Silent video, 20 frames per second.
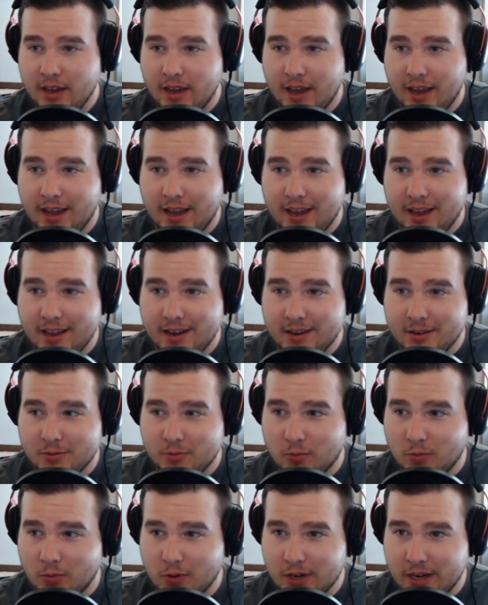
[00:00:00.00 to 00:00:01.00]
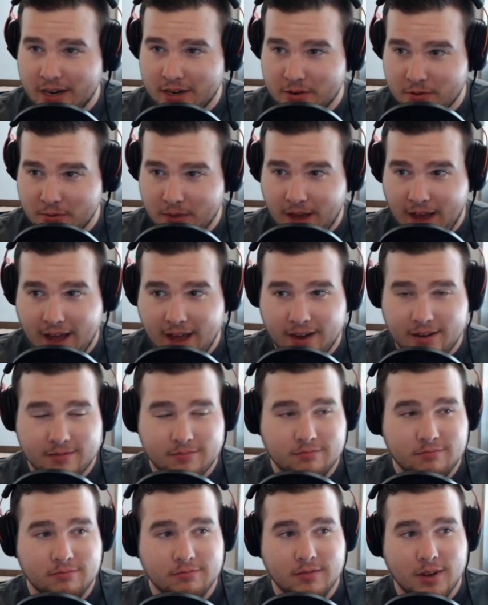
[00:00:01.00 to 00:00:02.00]
And when I do that,
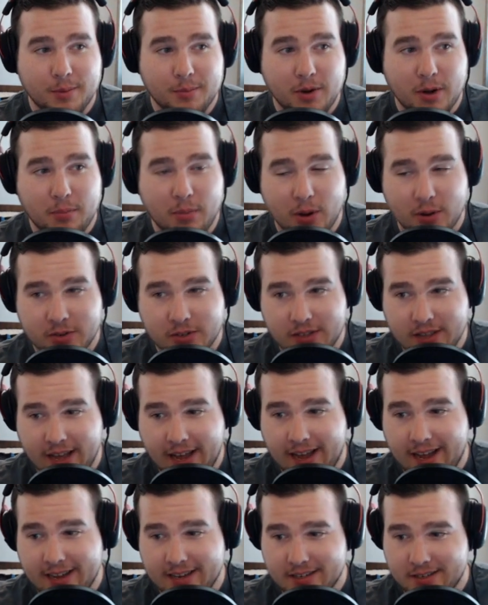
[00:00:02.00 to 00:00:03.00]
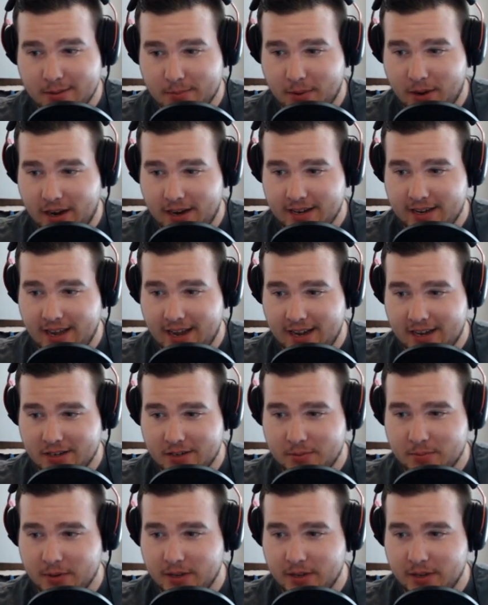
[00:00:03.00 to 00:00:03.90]
I'm going to post that as the podcast,